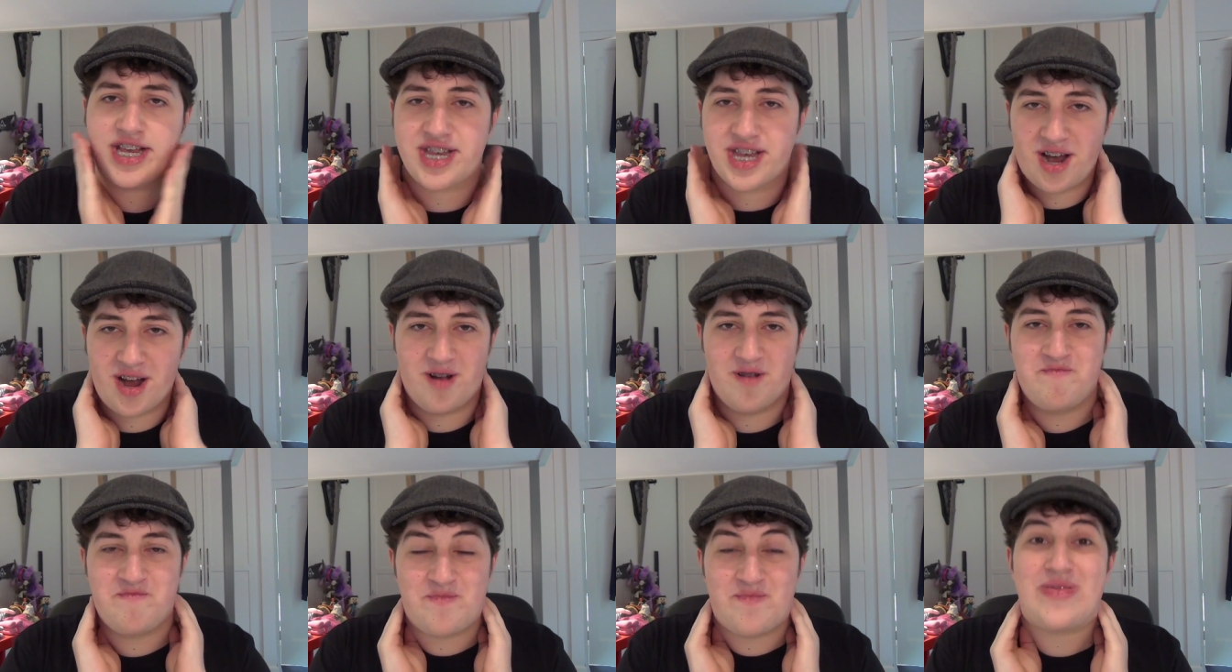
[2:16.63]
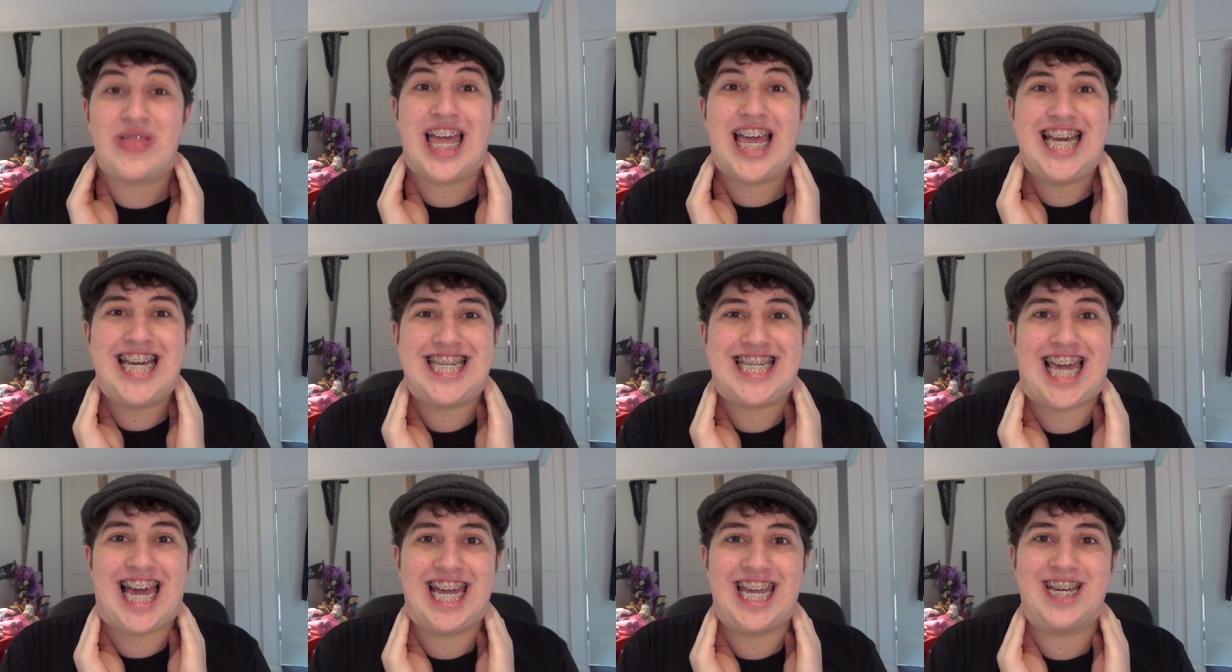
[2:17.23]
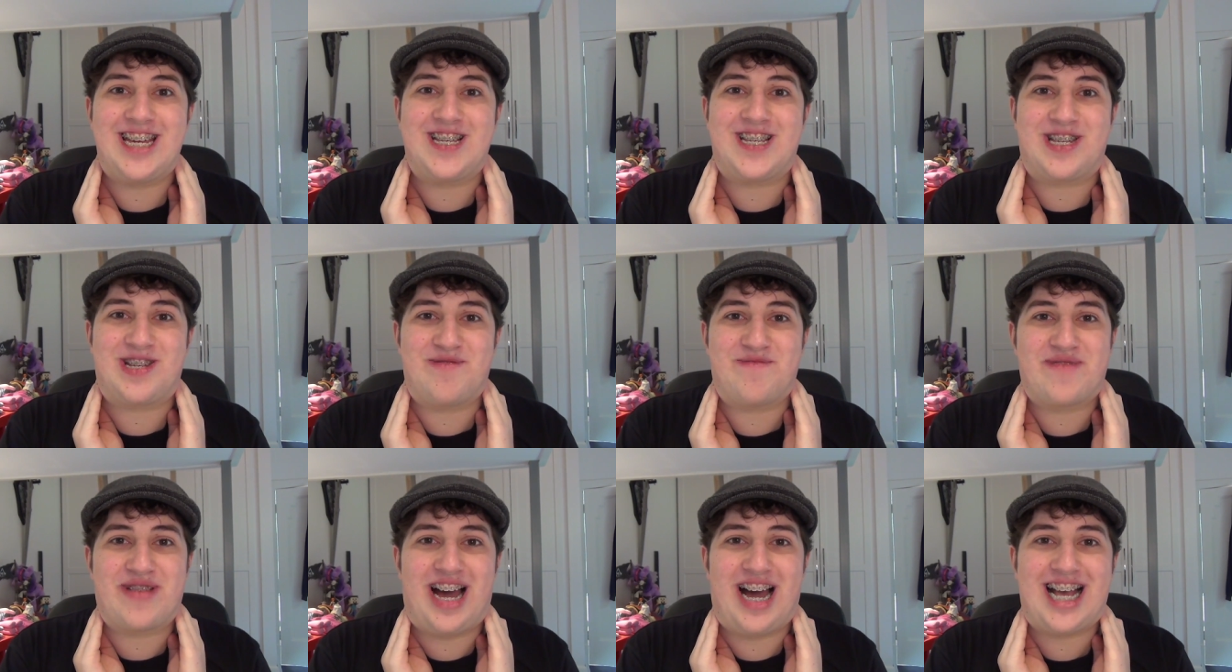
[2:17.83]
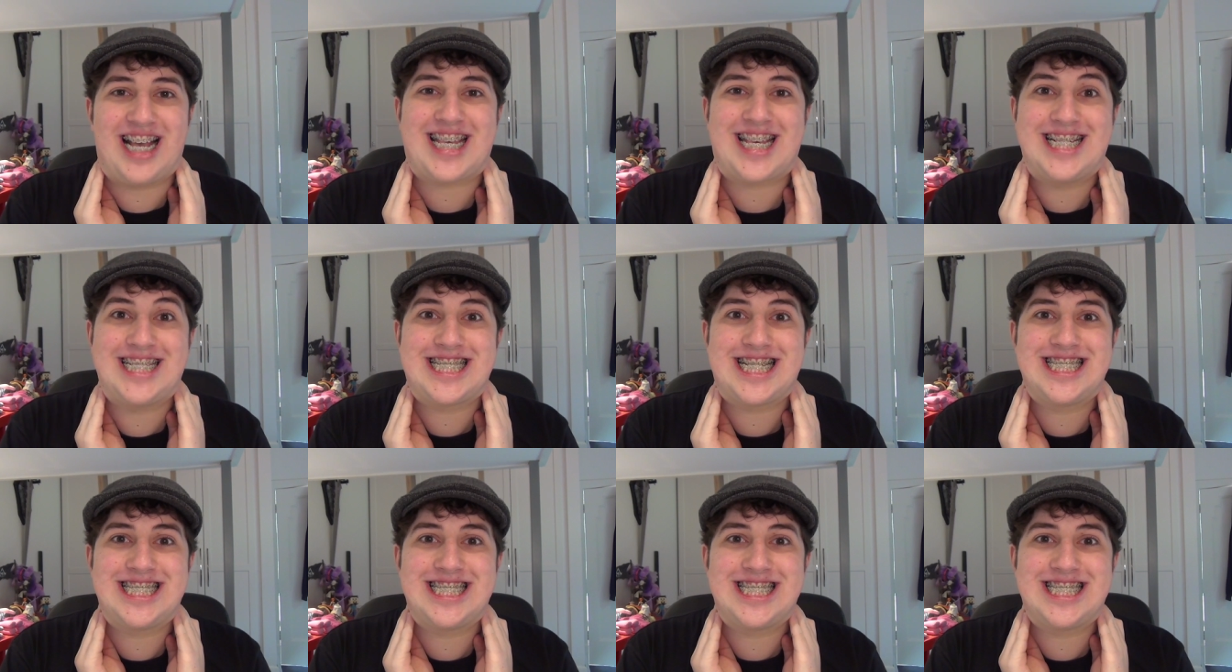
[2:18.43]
So get used to them, guys.